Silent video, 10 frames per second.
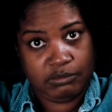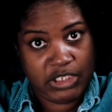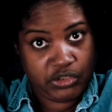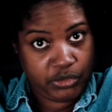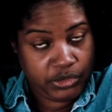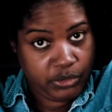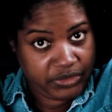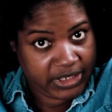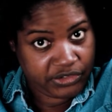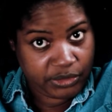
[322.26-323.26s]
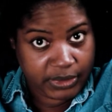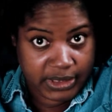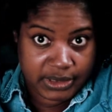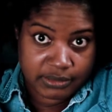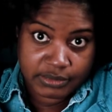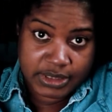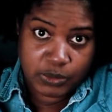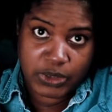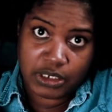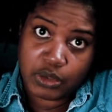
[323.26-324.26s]
Make sure you saturate it
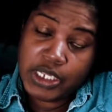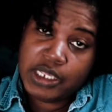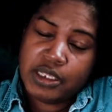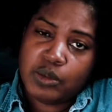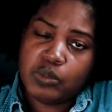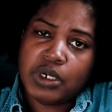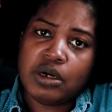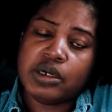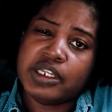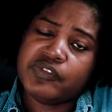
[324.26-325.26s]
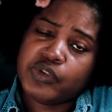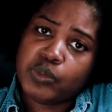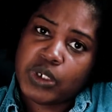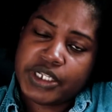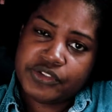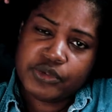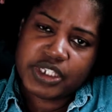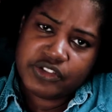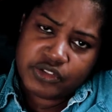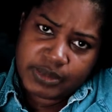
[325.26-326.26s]
really well. Well, if you want, you
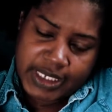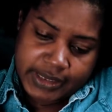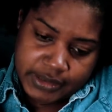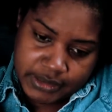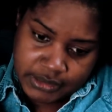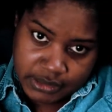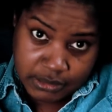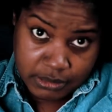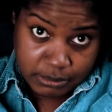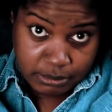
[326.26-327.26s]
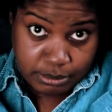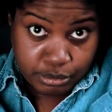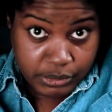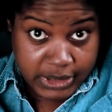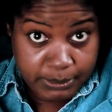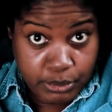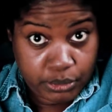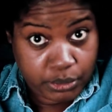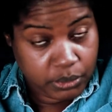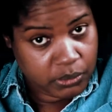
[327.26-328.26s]
can do like a
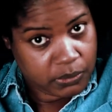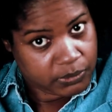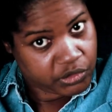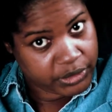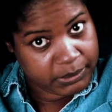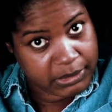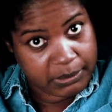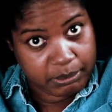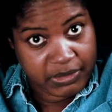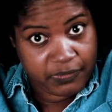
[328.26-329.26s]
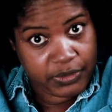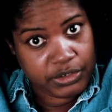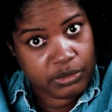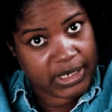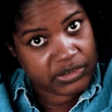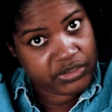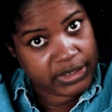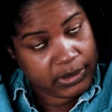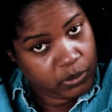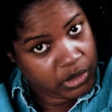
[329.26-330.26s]
pre-pull treatment before you
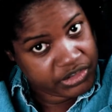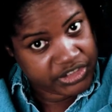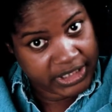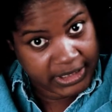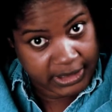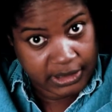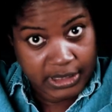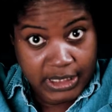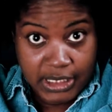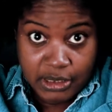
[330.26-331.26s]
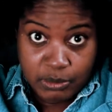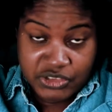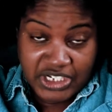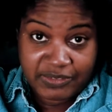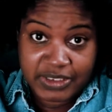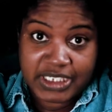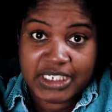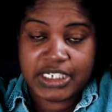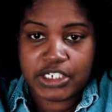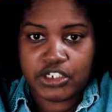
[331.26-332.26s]
actually wash your hair, which I really
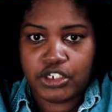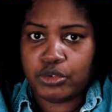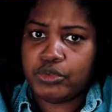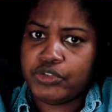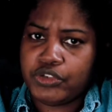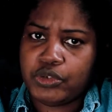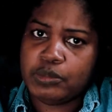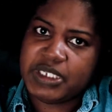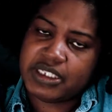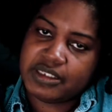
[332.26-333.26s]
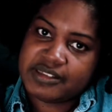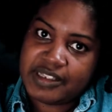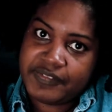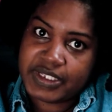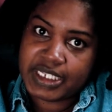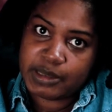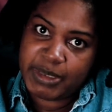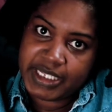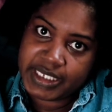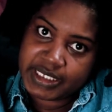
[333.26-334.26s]
needed to do because I feel like
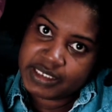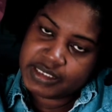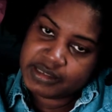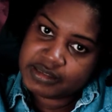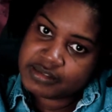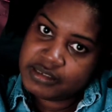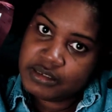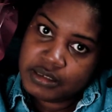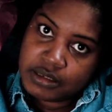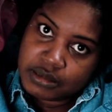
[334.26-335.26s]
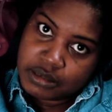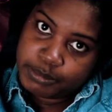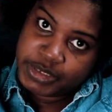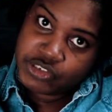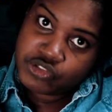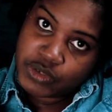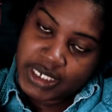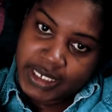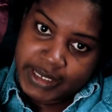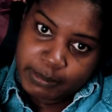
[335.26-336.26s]
my hair is a bit
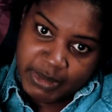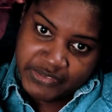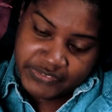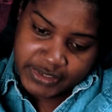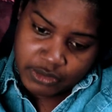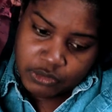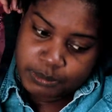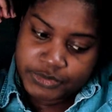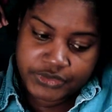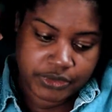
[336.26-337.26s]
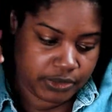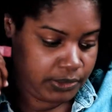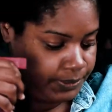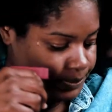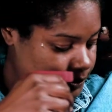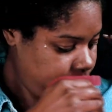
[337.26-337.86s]
dry and my scalp, so